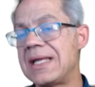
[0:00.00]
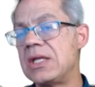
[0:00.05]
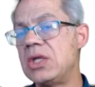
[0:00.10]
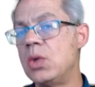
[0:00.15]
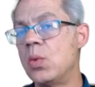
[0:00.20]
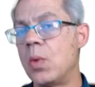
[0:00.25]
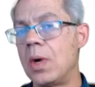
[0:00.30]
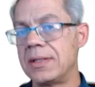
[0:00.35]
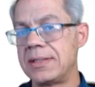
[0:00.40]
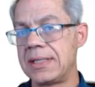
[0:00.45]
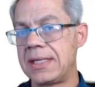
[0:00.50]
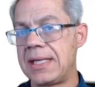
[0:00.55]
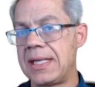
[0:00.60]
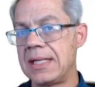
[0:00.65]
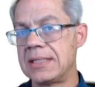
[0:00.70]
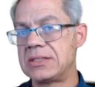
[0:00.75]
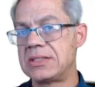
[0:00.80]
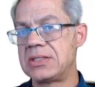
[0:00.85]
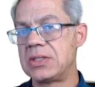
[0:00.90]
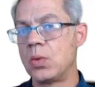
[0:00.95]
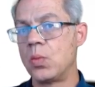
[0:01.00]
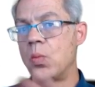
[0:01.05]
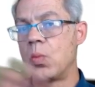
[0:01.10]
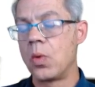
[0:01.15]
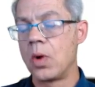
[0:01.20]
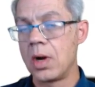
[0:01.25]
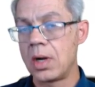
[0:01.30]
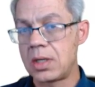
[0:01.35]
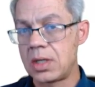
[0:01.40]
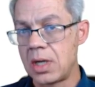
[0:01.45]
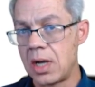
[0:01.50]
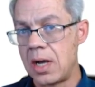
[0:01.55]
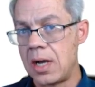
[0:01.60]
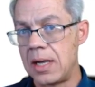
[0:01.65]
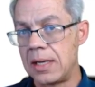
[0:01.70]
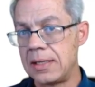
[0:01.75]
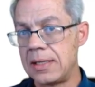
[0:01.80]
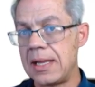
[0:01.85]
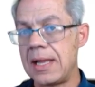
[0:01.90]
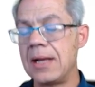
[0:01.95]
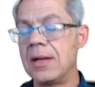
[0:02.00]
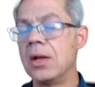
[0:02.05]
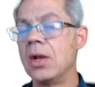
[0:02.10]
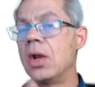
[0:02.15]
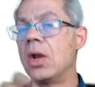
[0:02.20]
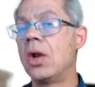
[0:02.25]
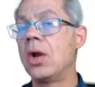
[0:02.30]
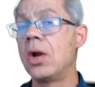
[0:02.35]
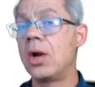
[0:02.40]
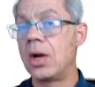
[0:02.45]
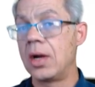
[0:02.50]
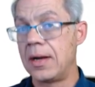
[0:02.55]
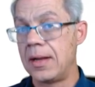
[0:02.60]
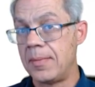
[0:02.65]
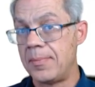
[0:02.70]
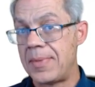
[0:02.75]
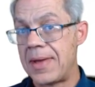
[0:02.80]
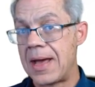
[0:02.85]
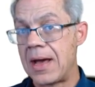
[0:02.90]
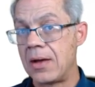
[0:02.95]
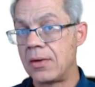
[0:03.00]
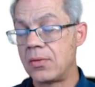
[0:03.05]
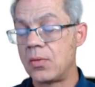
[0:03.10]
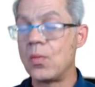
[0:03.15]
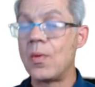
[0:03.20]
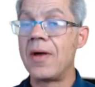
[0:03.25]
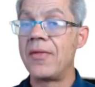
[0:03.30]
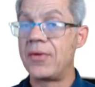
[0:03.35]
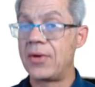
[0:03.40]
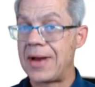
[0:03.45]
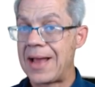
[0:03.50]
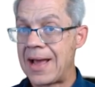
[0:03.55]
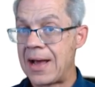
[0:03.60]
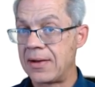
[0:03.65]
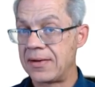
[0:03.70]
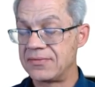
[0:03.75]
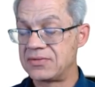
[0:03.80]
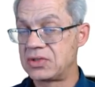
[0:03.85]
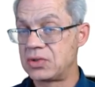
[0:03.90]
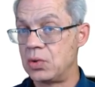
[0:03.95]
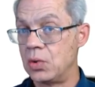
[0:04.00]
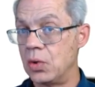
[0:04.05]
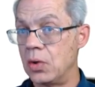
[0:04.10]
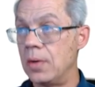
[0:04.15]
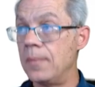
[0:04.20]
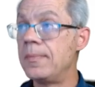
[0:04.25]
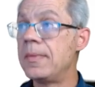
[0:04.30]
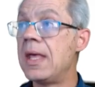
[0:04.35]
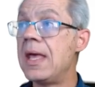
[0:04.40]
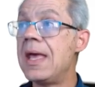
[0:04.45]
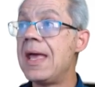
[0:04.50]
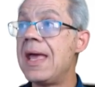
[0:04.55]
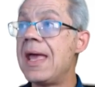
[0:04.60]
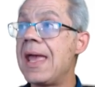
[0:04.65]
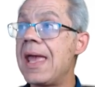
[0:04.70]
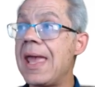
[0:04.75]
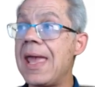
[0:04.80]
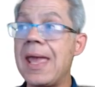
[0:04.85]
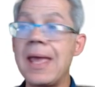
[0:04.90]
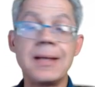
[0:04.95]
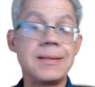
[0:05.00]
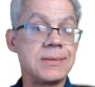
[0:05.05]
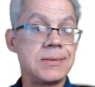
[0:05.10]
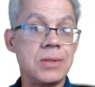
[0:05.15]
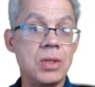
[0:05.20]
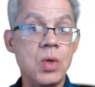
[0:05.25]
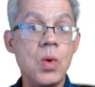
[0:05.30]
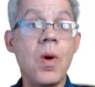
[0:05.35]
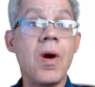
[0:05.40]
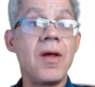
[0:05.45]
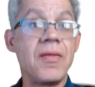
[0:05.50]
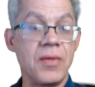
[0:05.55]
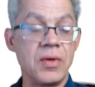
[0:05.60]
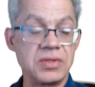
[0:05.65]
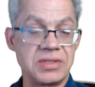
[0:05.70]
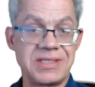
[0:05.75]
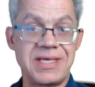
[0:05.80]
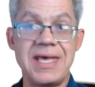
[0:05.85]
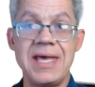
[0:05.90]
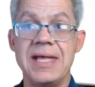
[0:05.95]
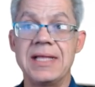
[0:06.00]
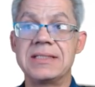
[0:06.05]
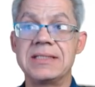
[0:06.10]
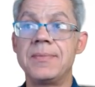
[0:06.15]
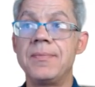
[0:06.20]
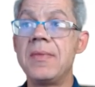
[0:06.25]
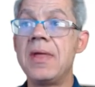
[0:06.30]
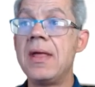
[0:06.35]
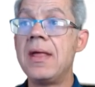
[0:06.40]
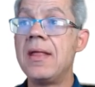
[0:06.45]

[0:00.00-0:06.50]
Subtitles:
you want the kids to work on and learn about while they're out of school, and who are those kids?